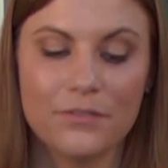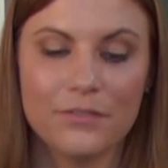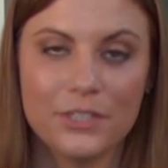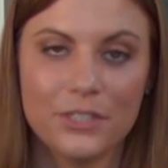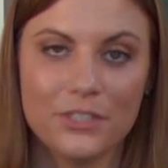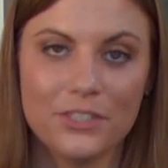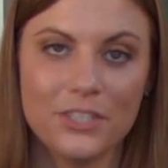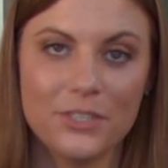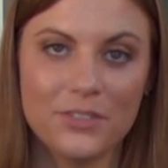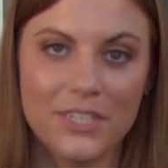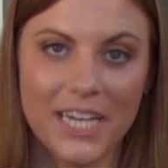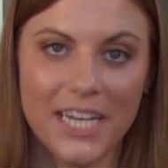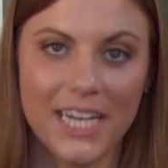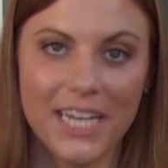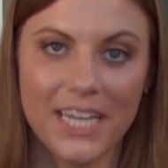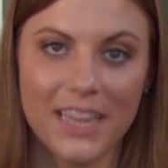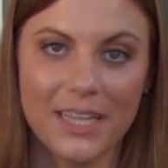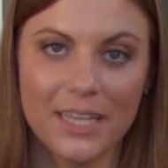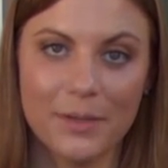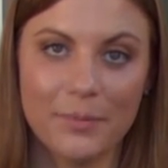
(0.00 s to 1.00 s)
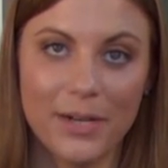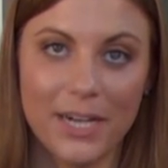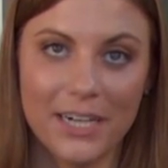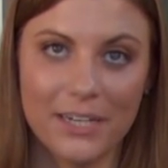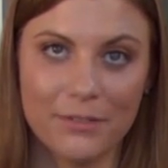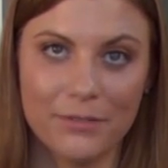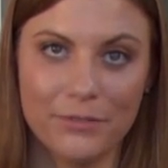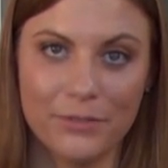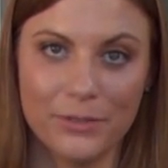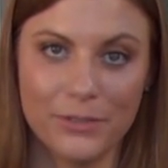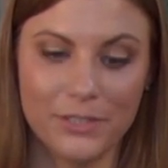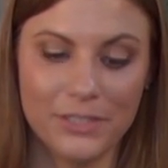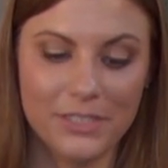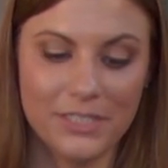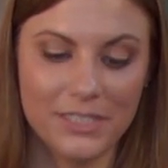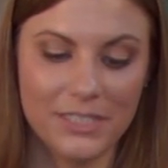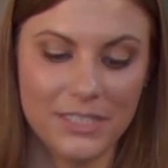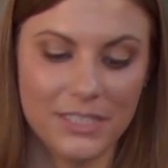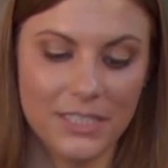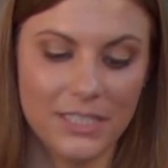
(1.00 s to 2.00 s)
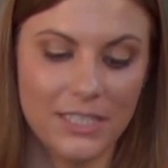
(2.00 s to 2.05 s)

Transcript: First, you take the pocket fold